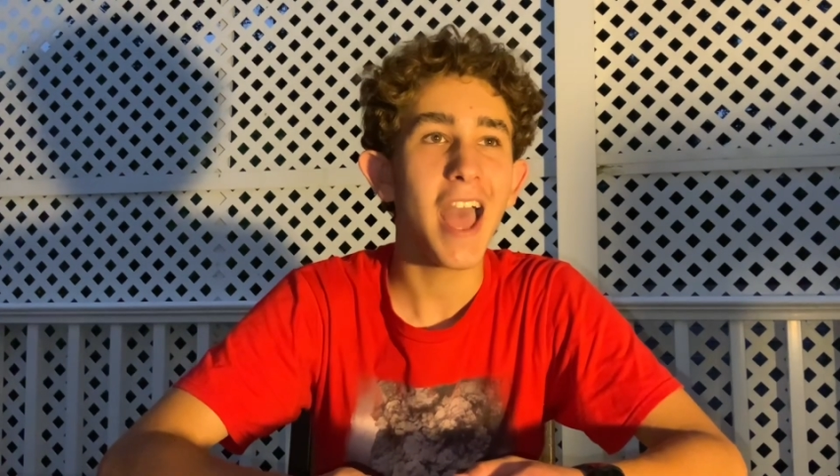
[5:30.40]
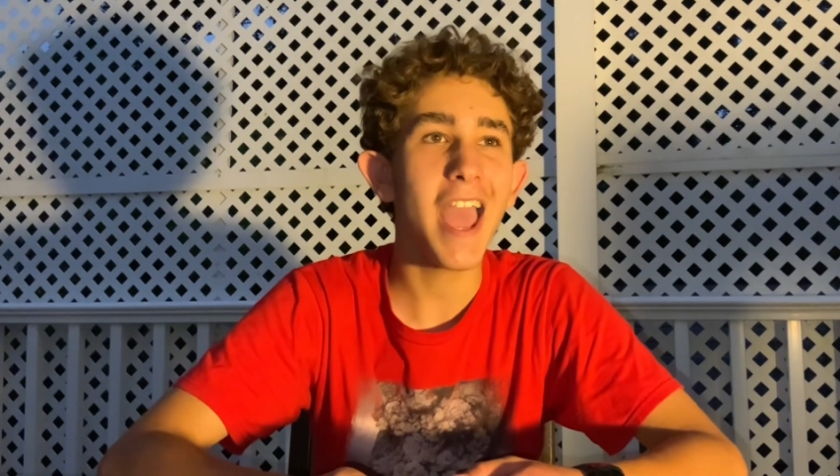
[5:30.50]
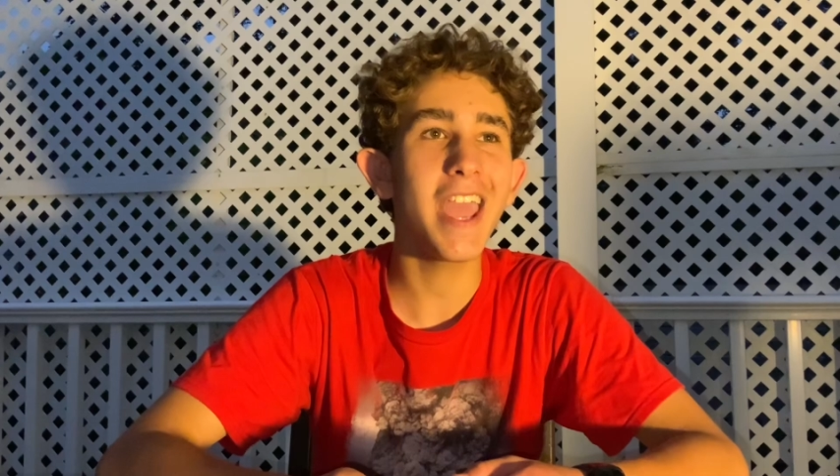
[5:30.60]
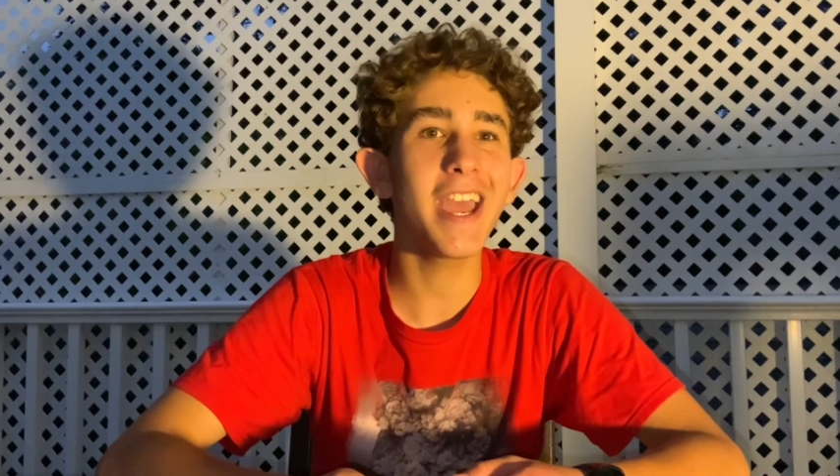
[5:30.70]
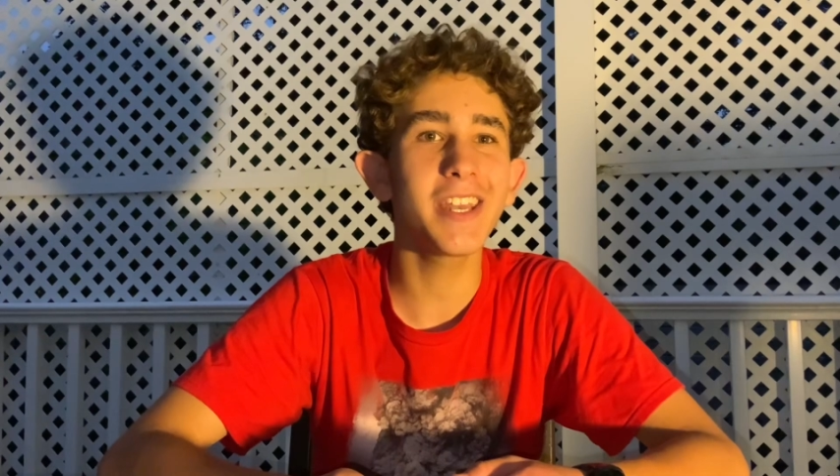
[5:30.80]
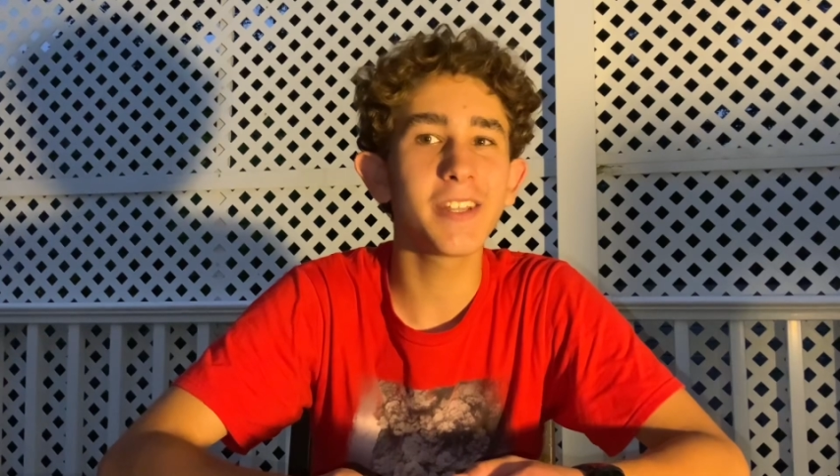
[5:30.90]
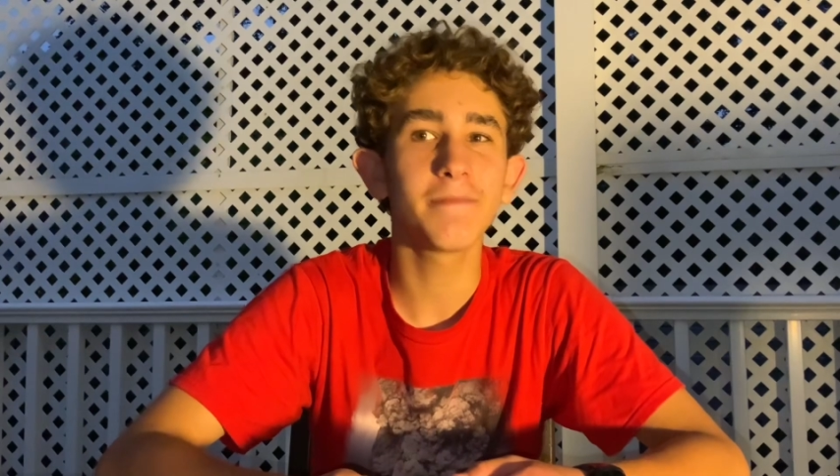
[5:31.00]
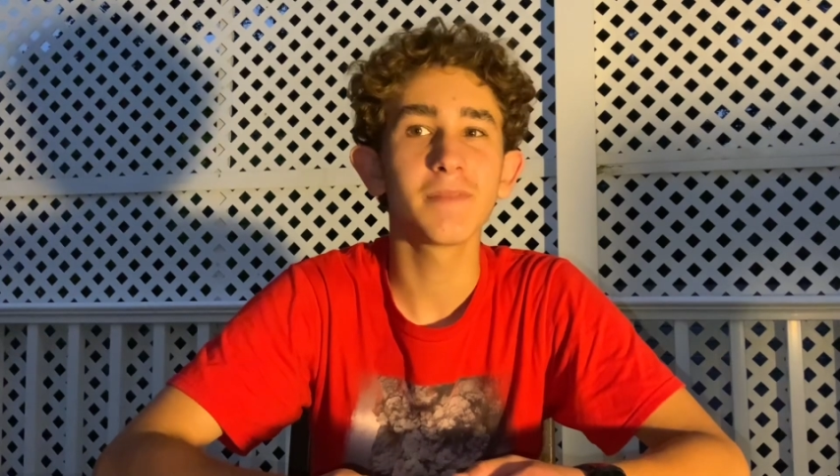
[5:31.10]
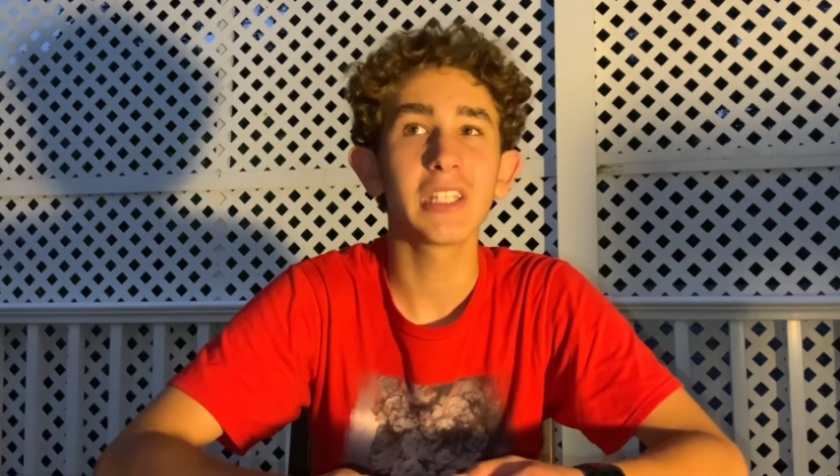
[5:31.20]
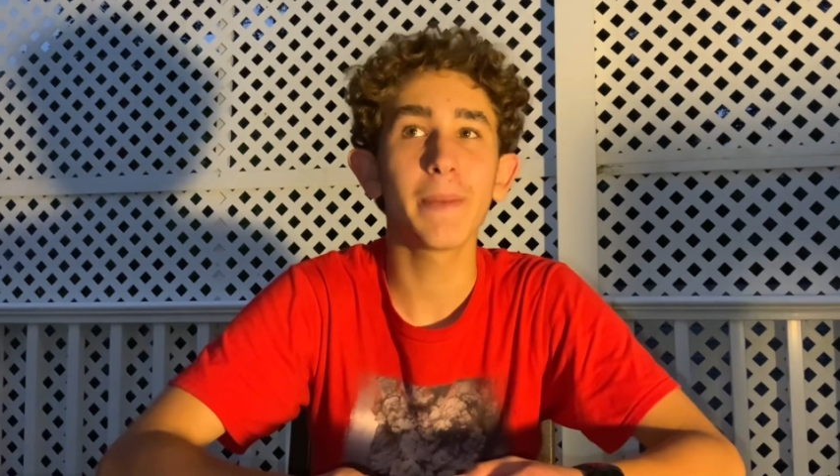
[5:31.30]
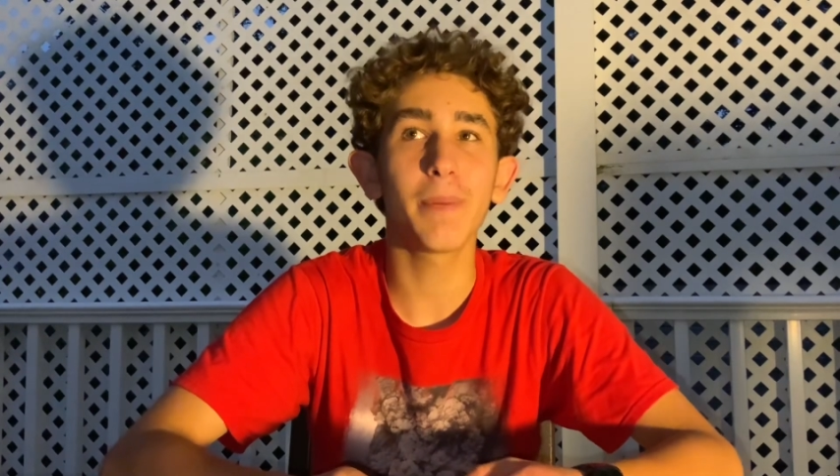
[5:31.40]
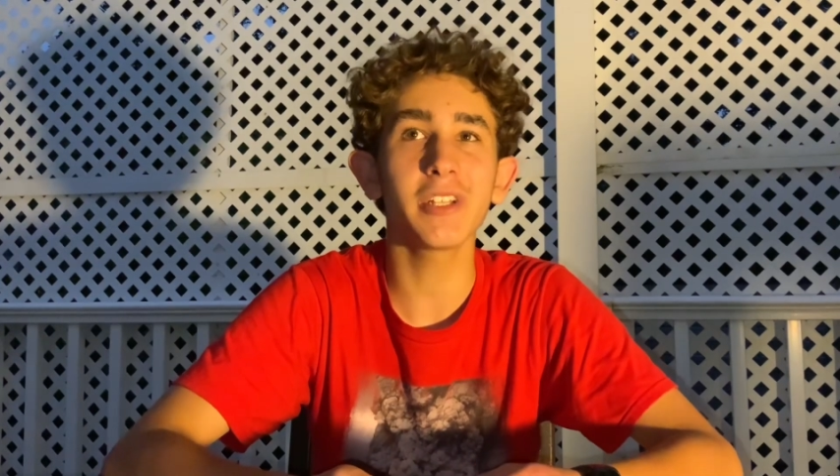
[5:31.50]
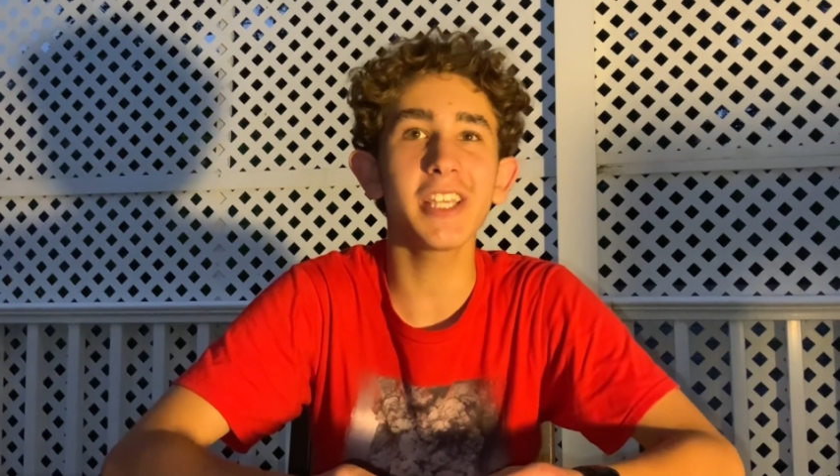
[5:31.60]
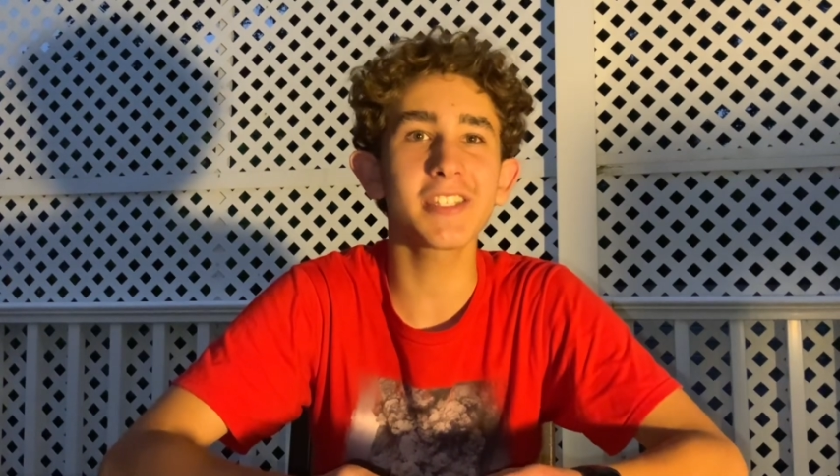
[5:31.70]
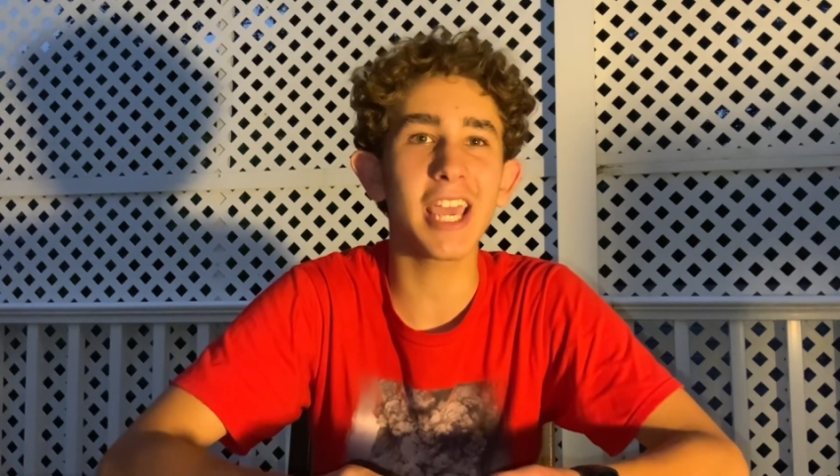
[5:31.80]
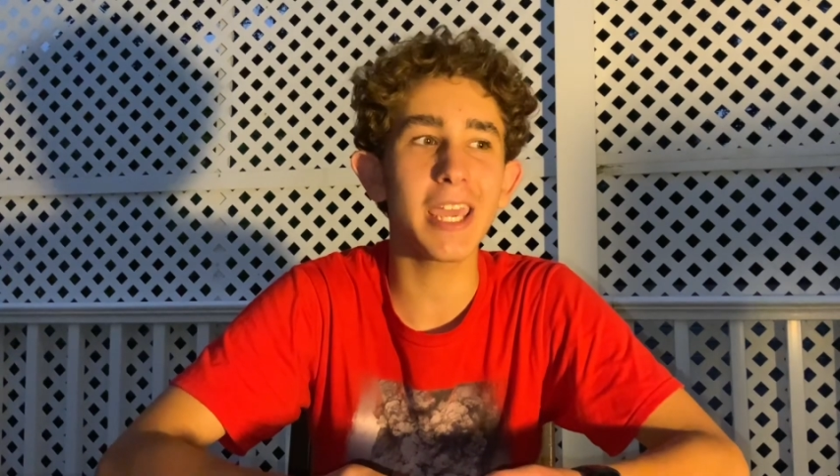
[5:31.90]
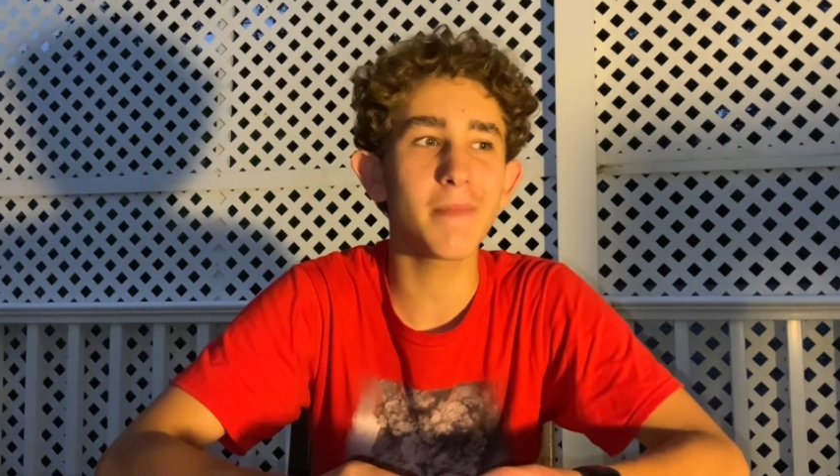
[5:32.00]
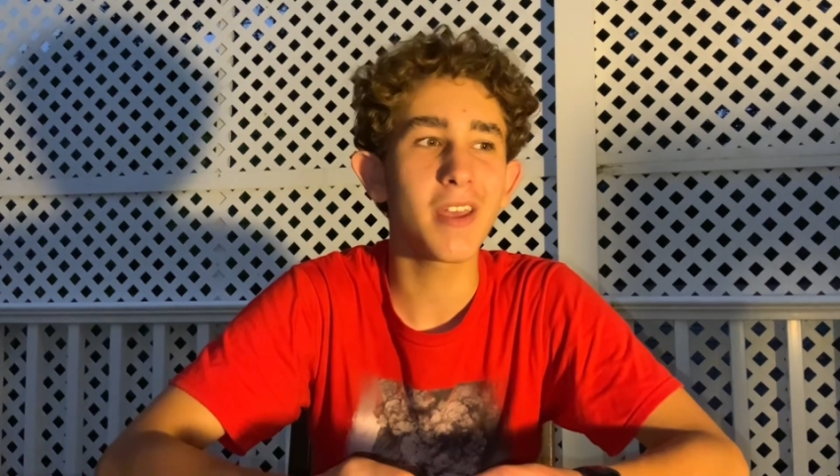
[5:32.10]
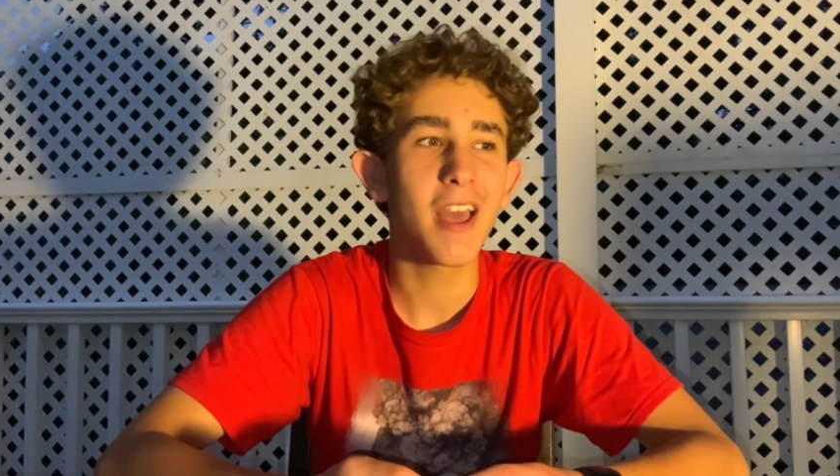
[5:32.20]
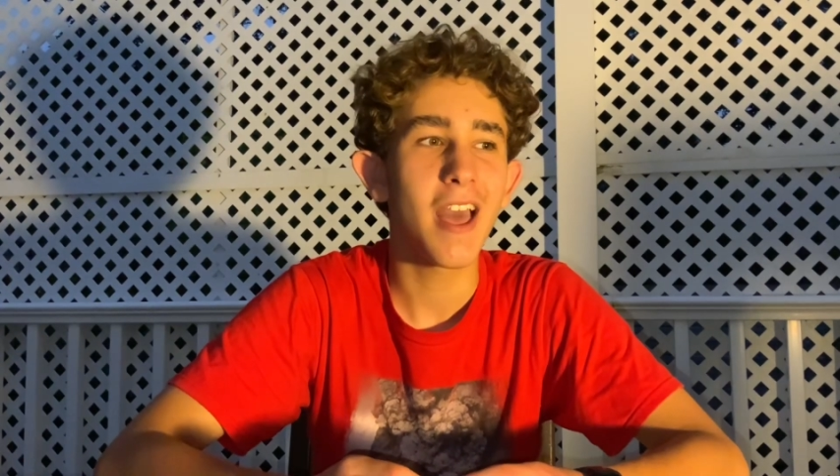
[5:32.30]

And the police came,